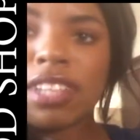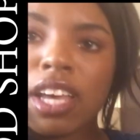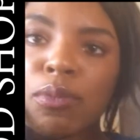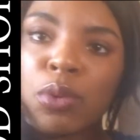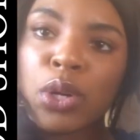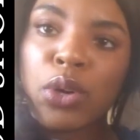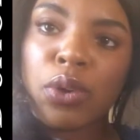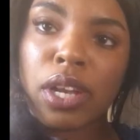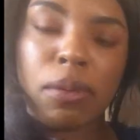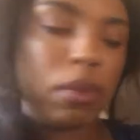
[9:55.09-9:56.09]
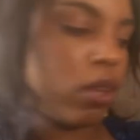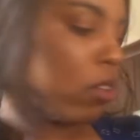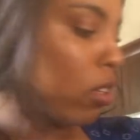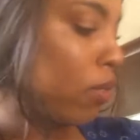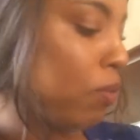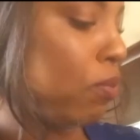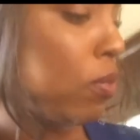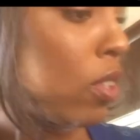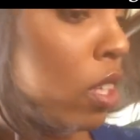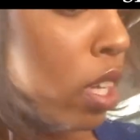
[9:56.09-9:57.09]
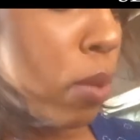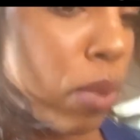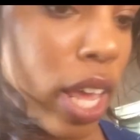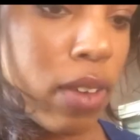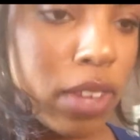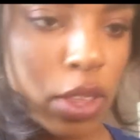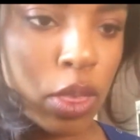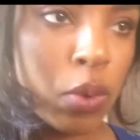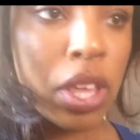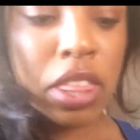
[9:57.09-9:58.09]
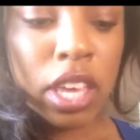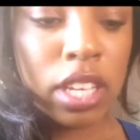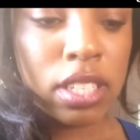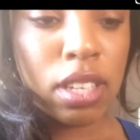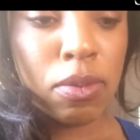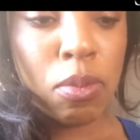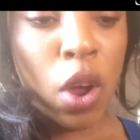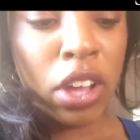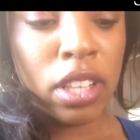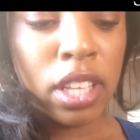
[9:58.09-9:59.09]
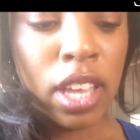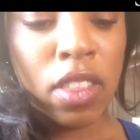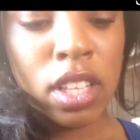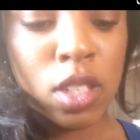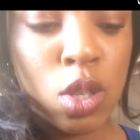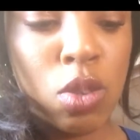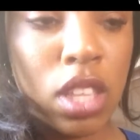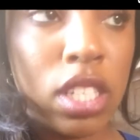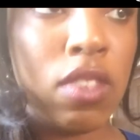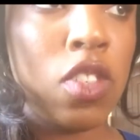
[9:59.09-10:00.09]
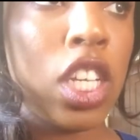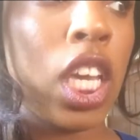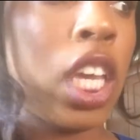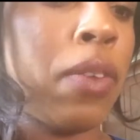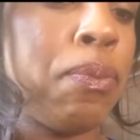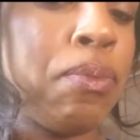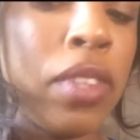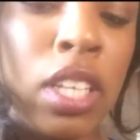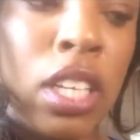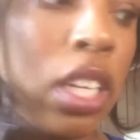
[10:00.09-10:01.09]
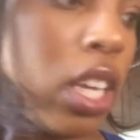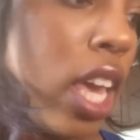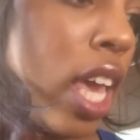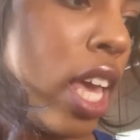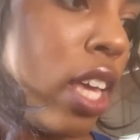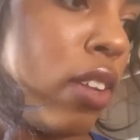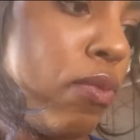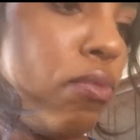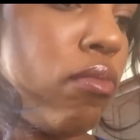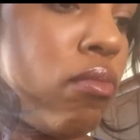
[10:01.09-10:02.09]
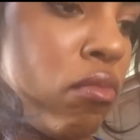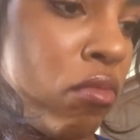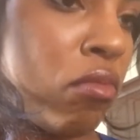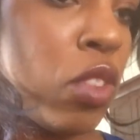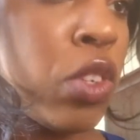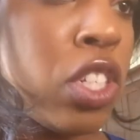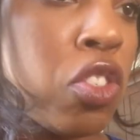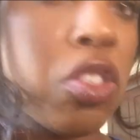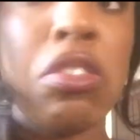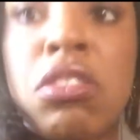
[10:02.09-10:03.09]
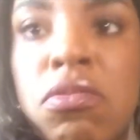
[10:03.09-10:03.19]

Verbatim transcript: got more coconut milk. But I have like three things of broccoli and then two things of chicken and green juice